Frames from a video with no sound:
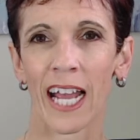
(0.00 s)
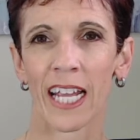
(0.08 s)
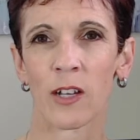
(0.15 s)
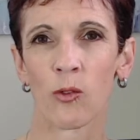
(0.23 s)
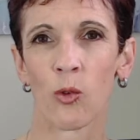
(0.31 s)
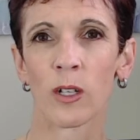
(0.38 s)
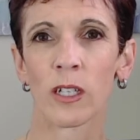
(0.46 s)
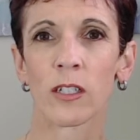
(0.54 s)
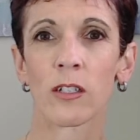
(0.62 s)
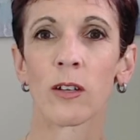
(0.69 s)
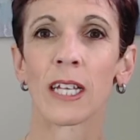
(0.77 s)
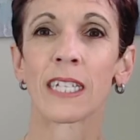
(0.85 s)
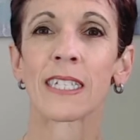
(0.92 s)
in order to
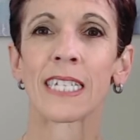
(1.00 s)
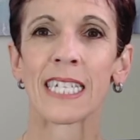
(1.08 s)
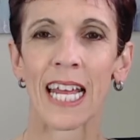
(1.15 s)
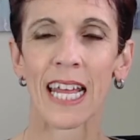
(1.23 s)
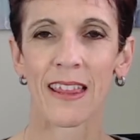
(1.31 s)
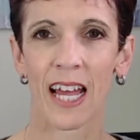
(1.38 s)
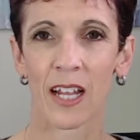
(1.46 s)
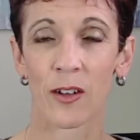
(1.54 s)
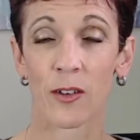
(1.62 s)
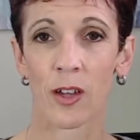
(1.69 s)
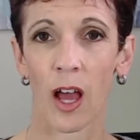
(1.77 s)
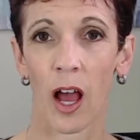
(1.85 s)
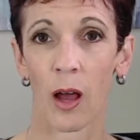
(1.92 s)
extend that
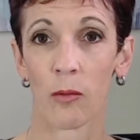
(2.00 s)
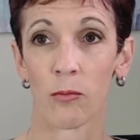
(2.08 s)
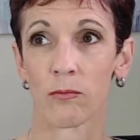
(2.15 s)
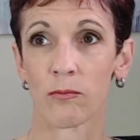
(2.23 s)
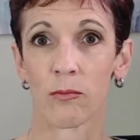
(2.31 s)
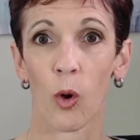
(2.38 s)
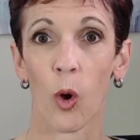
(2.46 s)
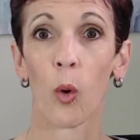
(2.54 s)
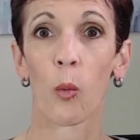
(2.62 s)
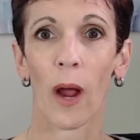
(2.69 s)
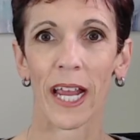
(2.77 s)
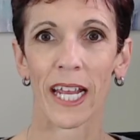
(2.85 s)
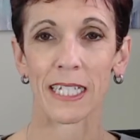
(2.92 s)

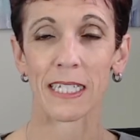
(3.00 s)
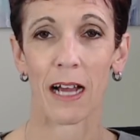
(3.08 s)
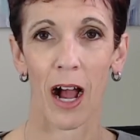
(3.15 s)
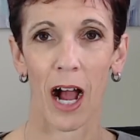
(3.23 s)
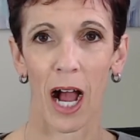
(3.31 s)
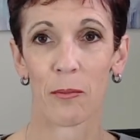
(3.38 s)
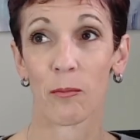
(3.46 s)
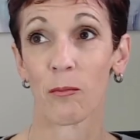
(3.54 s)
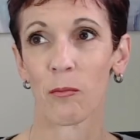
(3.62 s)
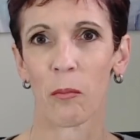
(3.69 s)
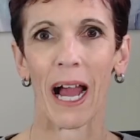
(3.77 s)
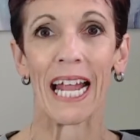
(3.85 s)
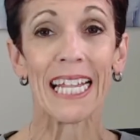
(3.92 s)
awake time
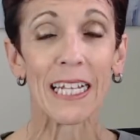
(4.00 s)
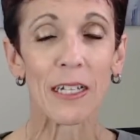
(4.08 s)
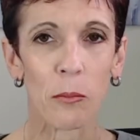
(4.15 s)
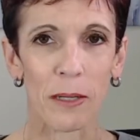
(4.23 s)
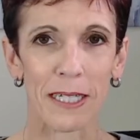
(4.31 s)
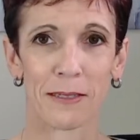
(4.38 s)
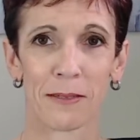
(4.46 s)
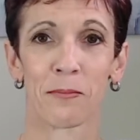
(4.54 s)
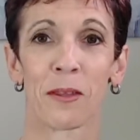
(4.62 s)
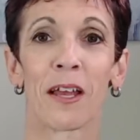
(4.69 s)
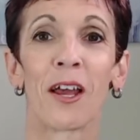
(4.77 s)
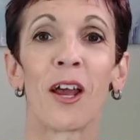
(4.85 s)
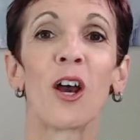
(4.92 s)
by a little bit?
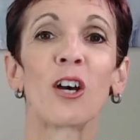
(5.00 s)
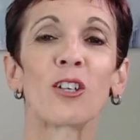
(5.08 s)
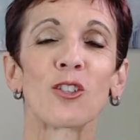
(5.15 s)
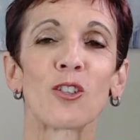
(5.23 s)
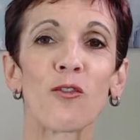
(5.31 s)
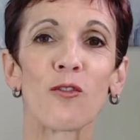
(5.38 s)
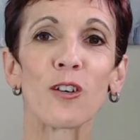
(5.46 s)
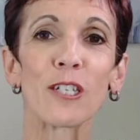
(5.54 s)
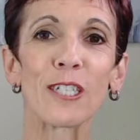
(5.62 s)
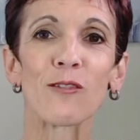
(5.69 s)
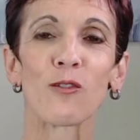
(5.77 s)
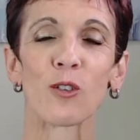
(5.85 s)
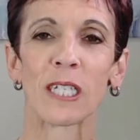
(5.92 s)
So first of
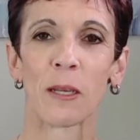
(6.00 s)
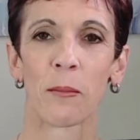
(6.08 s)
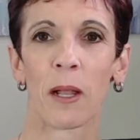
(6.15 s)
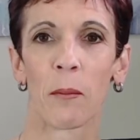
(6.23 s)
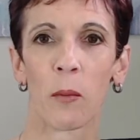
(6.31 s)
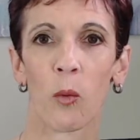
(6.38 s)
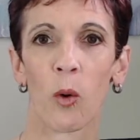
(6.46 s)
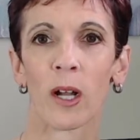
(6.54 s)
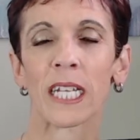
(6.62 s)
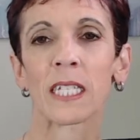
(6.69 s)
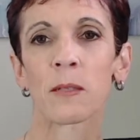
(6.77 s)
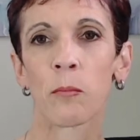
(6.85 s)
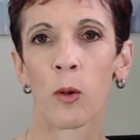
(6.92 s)
all, tip number 1
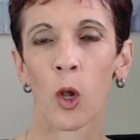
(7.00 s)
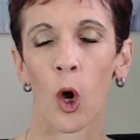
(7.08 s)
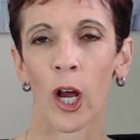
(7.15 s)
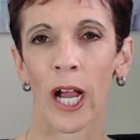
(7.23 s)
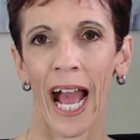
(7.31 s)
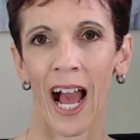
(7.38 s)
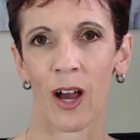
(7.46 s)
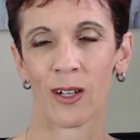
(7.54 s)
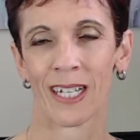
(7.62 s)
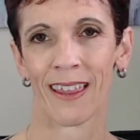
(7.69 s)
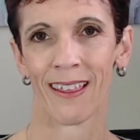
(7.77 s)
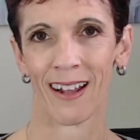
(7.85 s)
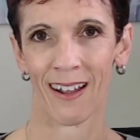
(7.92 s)
is block out
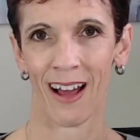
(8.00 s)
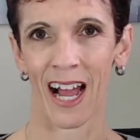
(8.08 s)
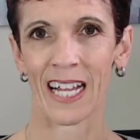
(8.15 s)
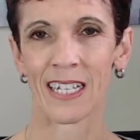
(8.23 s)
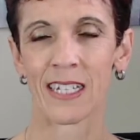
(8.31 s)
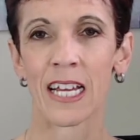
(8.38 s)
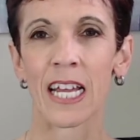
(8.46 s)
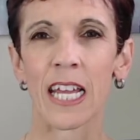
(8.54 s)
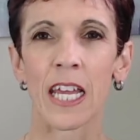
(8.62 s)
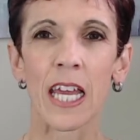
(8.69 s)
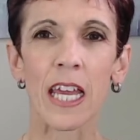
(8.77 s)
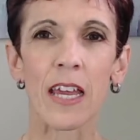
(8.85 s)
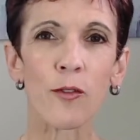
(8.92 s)
the light.
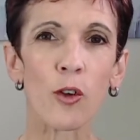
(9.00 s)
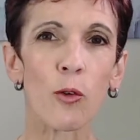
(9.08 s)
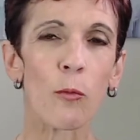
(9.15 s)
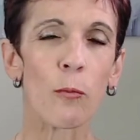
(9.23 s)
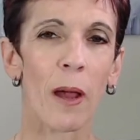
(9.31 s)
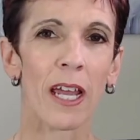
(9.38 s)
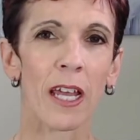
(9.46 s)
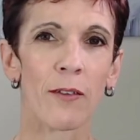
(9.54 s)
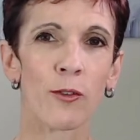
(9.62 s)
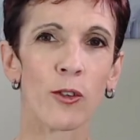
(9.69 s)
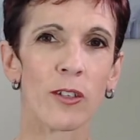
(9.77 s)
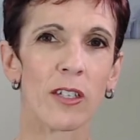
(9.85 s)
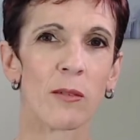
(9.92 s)
If you
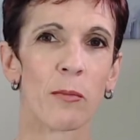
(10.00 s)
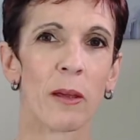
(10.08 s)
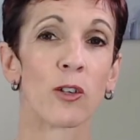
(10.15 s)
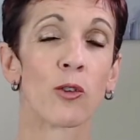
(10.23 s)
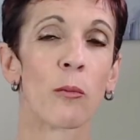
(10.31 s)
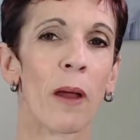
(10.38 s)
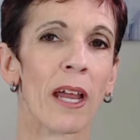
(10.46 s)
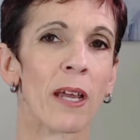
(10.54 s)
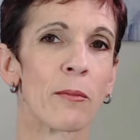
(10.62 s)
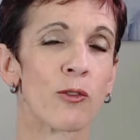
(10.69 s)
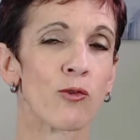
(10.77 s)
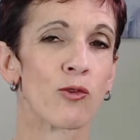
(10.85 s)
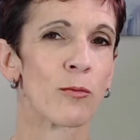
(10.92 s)
suspect your baby's
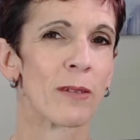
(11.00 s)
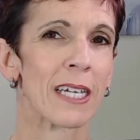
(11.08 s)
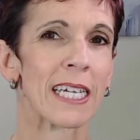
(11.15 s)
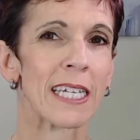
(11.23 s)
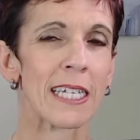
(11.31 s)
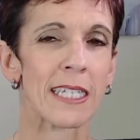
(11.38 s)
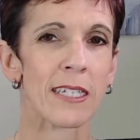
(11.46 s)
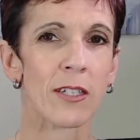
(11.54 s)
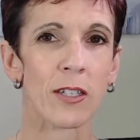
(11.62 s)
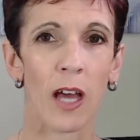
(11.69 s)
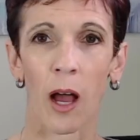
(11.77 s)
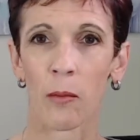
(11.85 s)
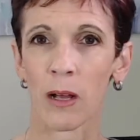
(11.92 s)
room is
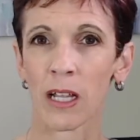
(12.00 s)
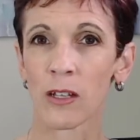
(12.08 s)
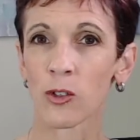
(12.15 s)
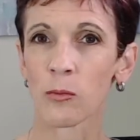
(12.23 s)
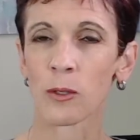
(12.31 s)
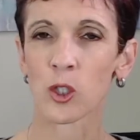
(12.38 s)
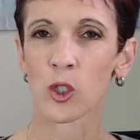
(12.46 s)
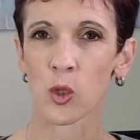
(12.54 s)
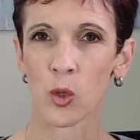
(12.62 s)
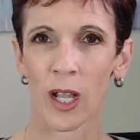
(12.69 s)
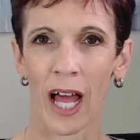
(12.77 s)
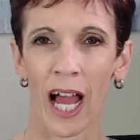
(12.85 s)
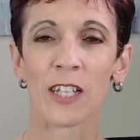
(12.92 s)
a little bit too
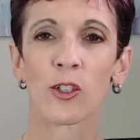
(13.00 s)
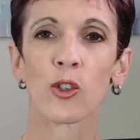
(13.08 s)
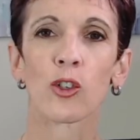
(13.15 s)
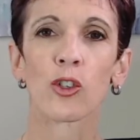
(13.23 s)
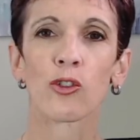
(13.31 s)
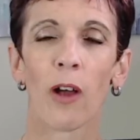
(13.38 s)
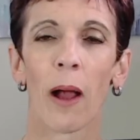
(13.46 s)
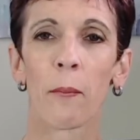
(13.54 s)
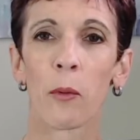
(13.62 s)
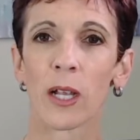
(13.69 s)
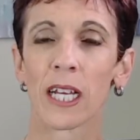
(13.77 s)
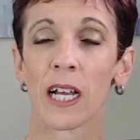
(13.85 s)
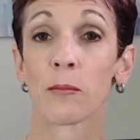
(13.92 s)
light, you could try
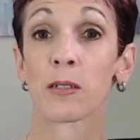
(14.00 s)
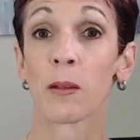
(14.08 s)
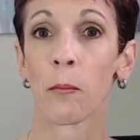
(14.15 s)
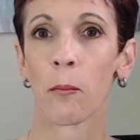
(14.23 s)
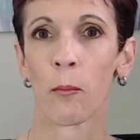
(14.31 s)
putting up some